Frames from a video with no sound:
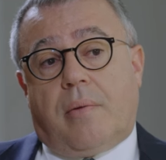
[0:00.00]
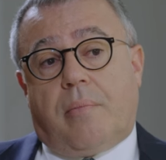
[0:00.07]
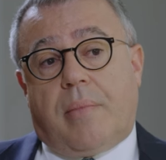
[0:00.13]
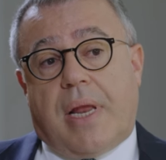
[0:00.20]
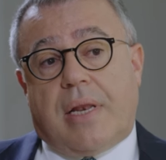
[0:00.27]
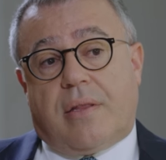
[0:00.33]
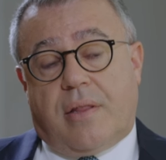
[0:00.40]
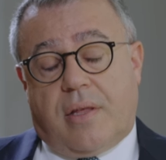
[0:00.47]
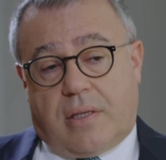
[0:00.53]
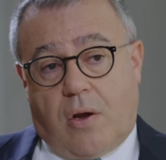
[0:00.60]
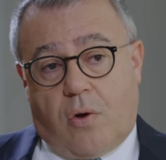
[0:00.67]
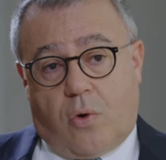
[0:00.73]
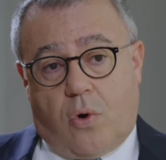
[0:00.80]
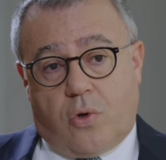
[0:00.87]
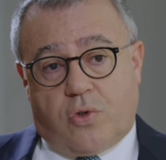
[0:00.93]
meant that
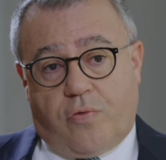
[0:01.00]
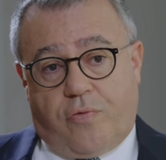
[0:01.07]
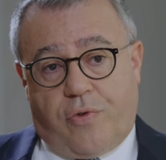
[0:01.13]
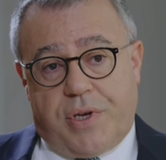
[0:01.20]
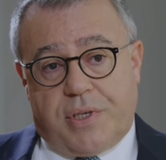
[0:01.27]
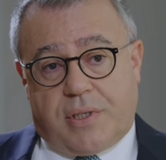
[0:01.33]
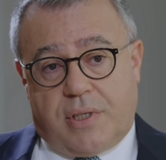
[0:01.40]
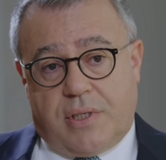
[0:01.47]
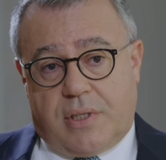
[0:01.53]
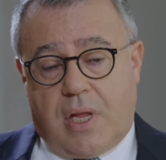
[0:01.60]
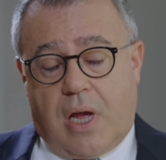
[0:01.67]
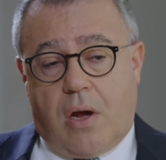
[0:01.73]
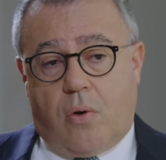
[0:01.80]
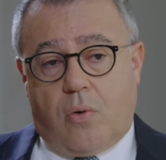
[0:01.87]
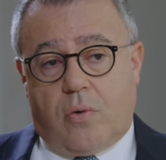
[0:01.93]
our cost of risk is
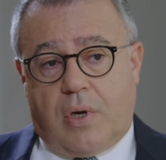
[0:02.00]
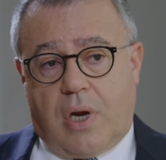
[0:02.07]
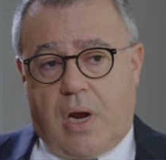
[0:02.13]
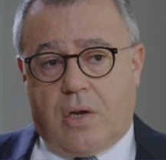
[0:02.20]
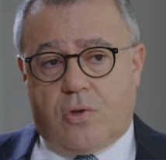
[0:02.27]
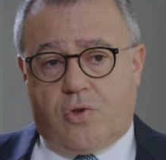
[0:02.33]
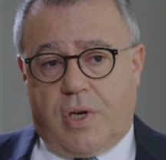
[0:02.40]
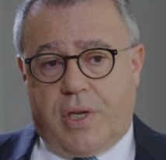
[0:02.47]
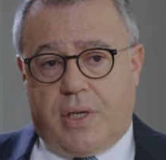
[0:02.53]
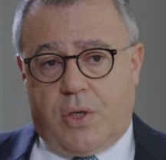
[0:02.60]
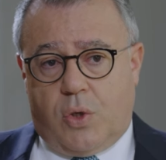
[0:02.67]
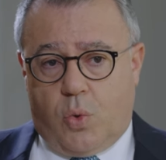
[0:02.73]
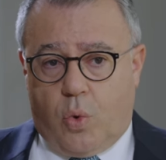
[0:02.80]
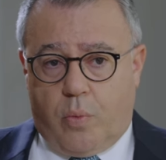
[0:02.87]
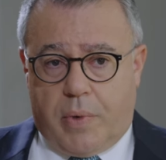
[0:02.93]
now largely
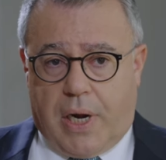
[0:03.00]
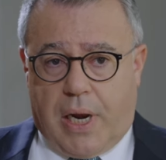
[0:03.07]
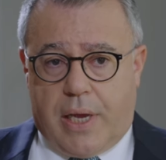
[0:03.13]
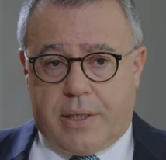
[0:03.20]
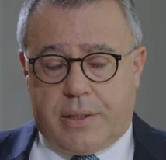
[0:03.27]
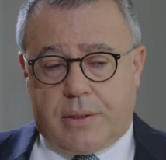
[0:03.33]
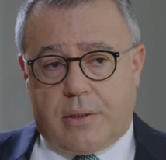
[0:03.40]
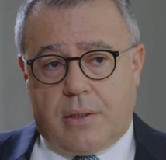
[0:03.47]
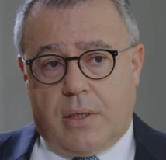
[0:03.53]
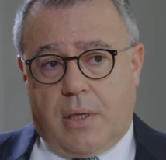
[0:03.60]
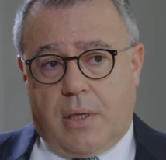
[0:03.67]
normalized.